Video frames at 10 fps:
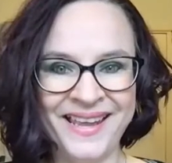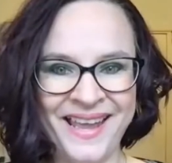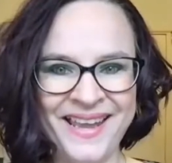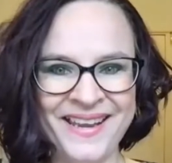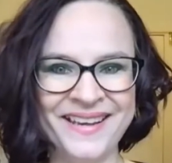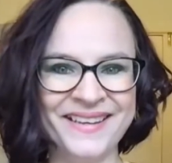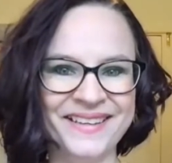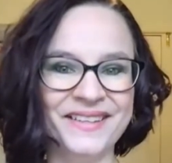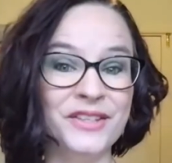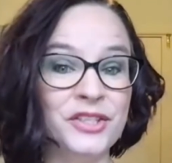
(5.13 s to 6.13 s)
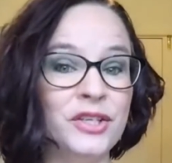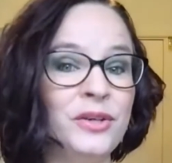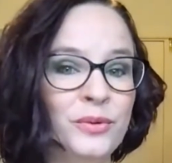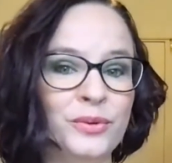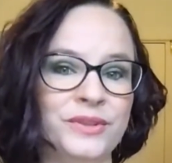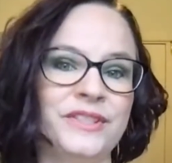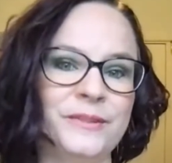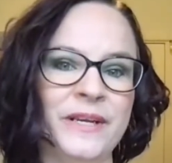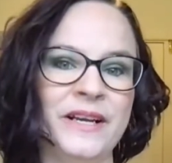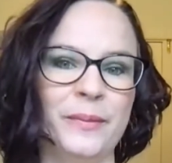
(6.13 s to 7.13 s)
Hey, do you want to
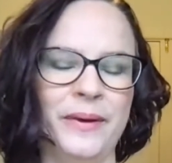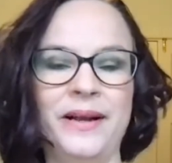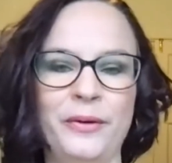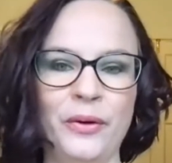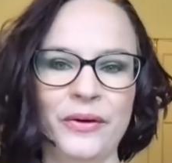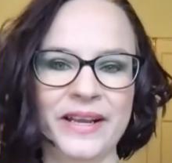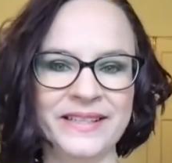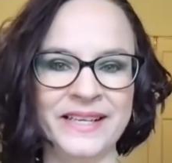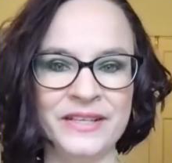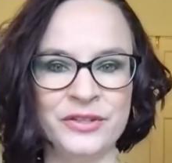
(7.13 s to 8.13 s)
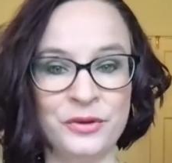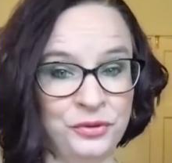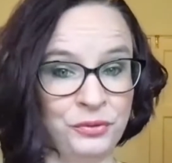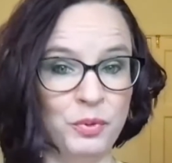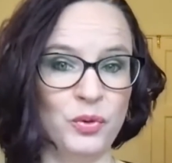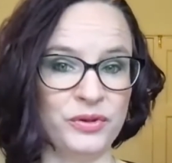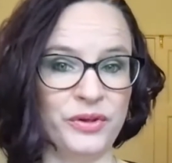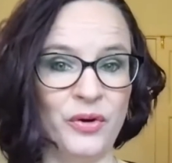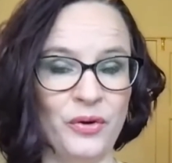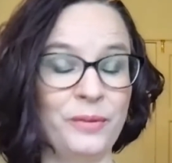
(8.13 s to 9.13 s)
speed up how long it takes you to report
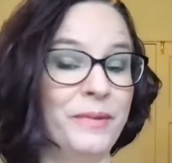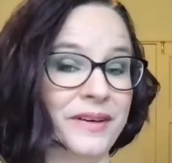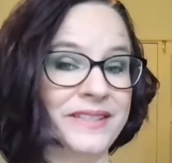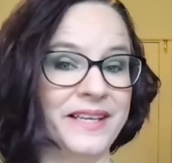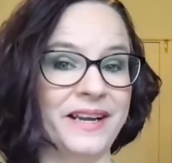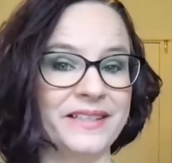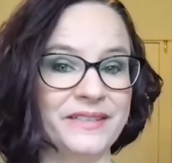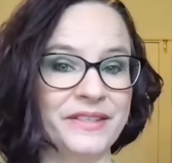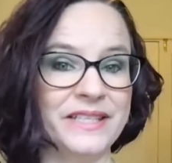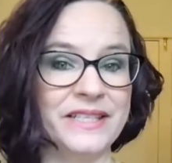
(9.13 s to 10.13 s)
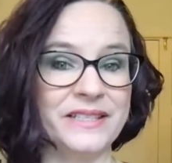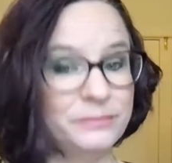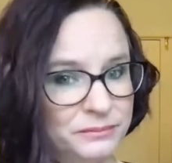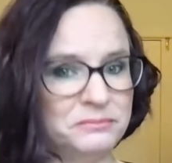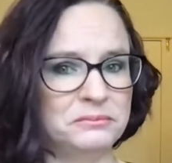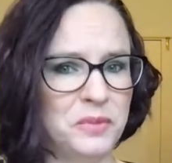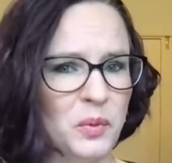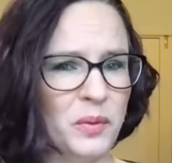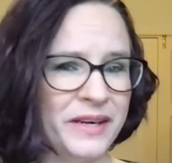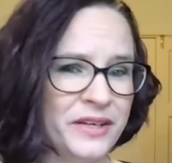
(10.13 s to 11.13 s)
on marketing activities?
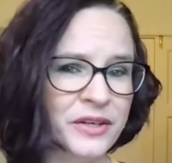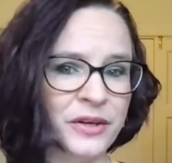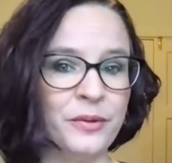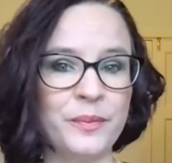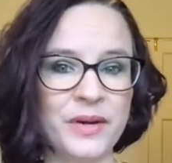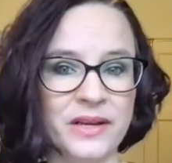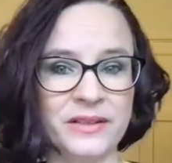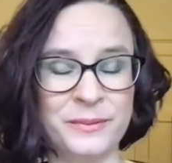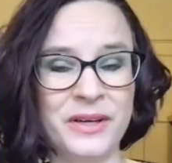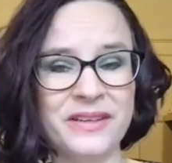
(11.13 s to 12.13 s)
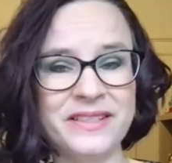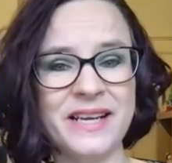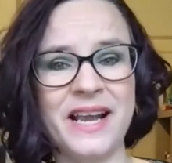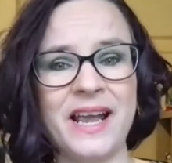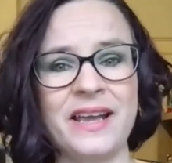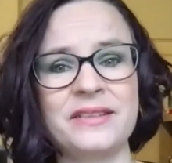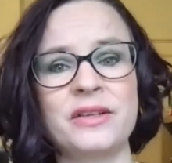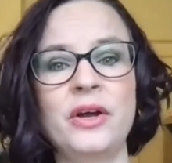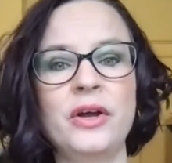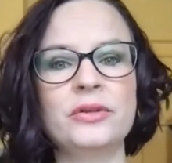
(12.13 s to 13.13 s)
Probably you do, because marketing has
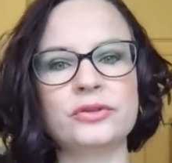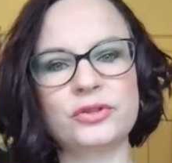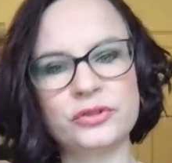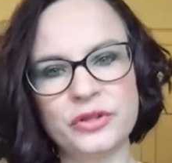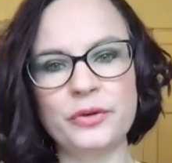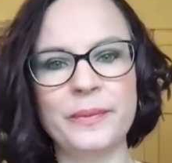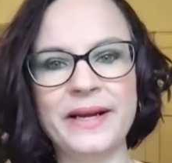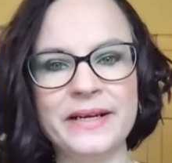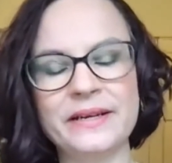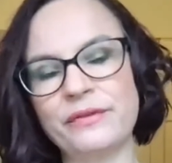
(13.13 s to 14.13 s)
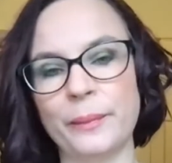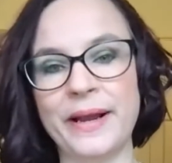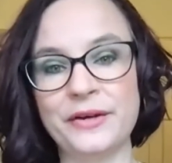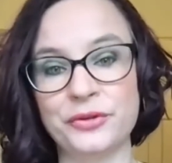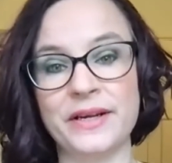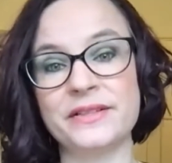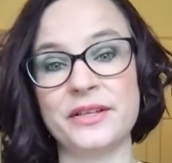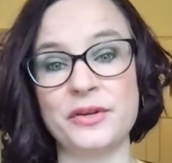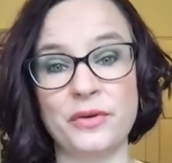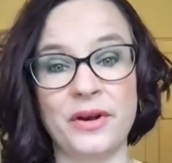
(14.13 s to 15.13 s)
so many different metrics
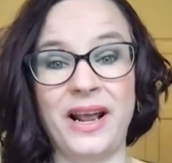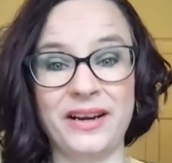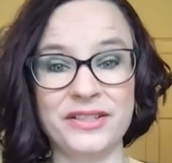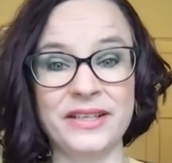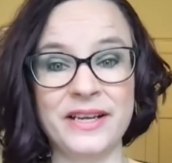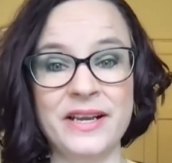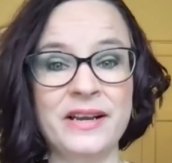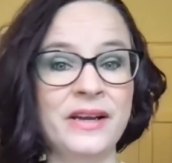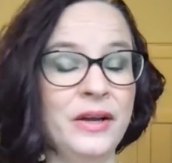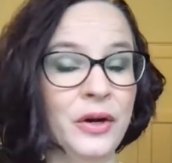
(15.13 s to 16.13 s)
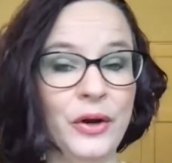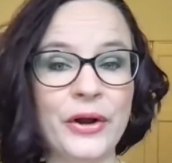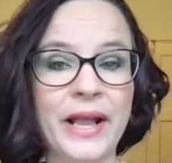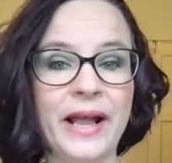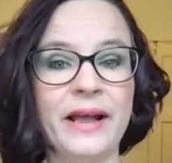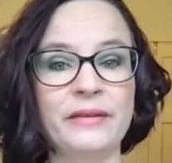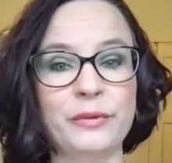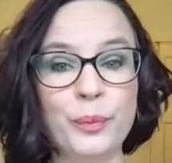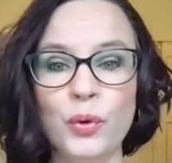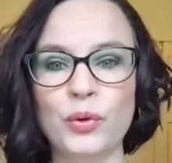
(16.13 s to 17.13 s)
that you can actually look at,
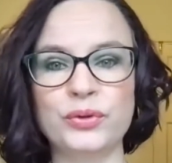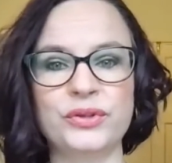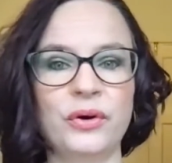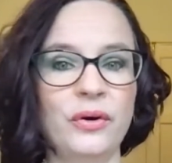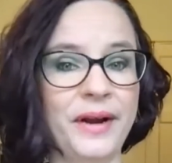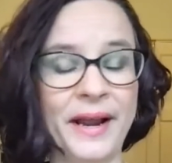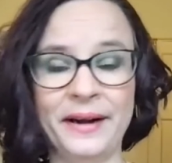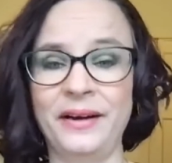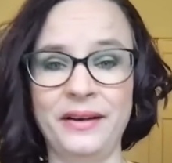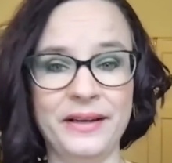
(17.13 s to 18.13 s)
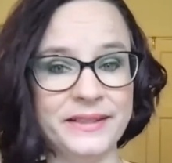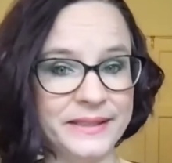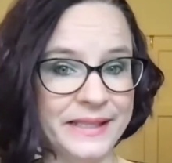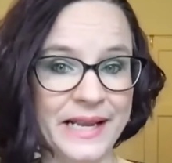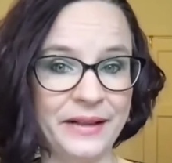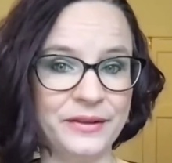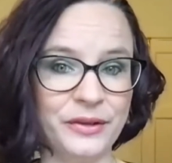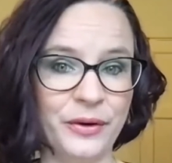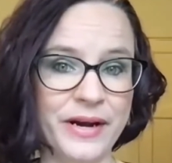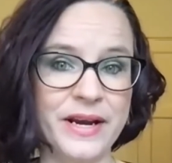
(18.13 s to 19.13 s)
report on, analyze to the nth
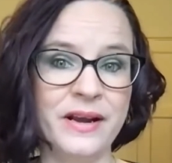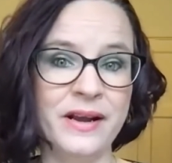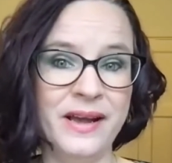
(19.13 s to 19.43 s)
degree,